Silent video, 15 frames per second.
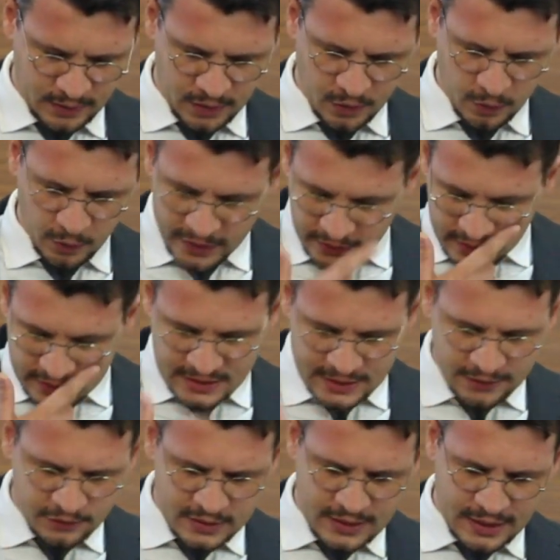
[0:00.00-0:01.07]
When the
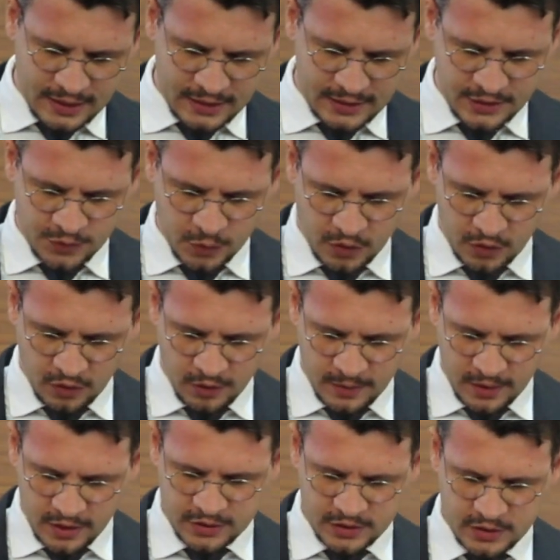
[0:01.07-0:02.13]
seven days were
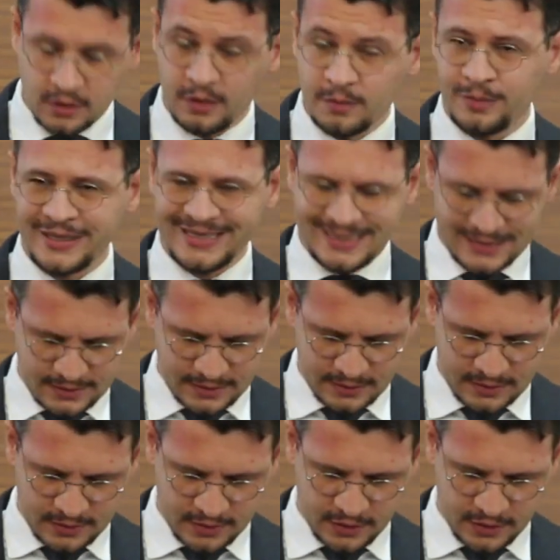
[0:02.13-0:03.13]
almost completed,